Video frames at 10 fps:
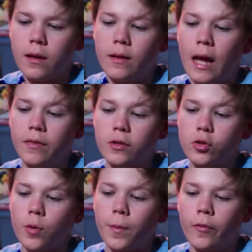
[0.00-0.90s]
not the
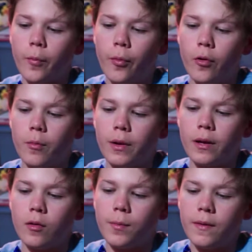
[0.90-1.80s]
Zord Builder port, but it
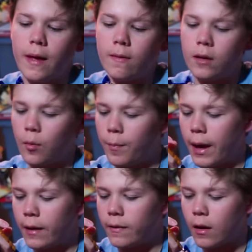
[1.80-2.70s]
will be that little
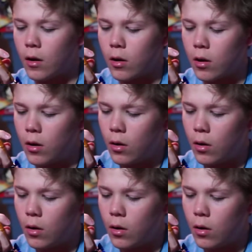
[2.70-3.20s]
peg there.